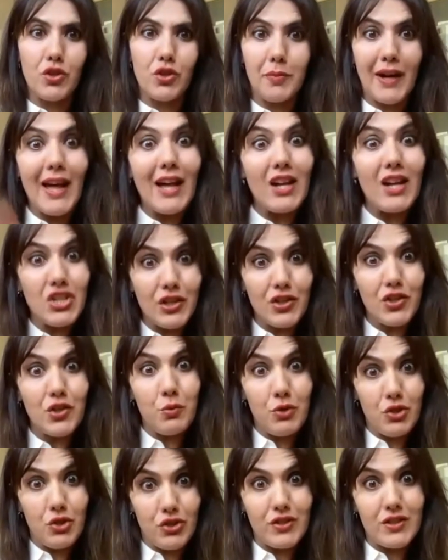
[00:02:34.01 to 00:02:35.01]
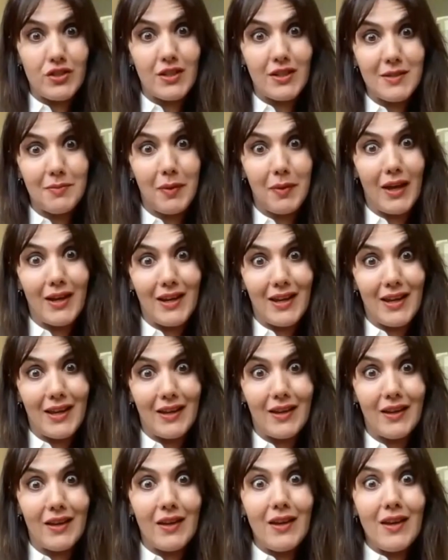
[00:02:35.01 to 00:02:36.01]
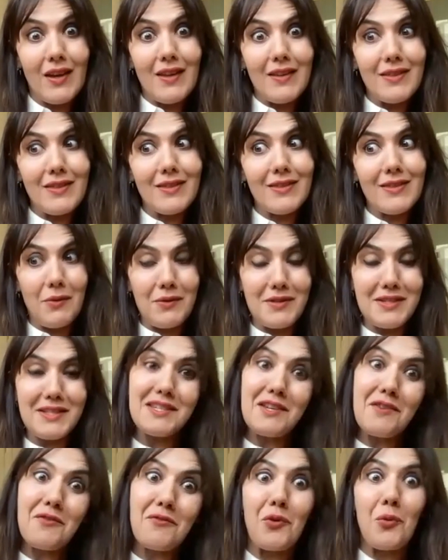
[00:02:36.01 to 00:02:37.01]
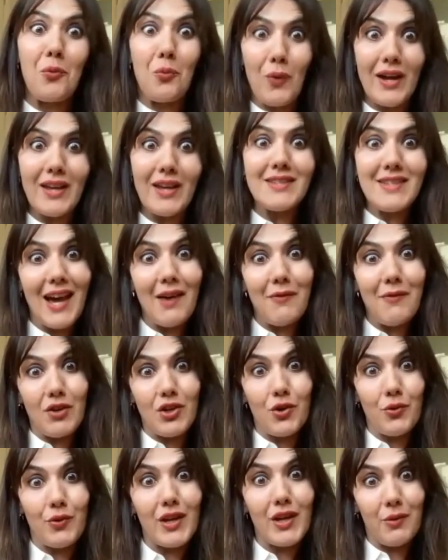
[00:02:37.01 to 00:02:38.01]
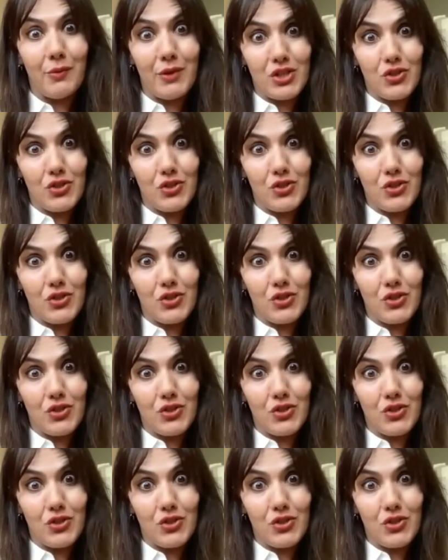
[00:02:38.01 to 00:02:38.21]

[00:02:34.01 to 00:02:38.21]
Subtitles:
but actually you were just explaining there was a different way to have a career,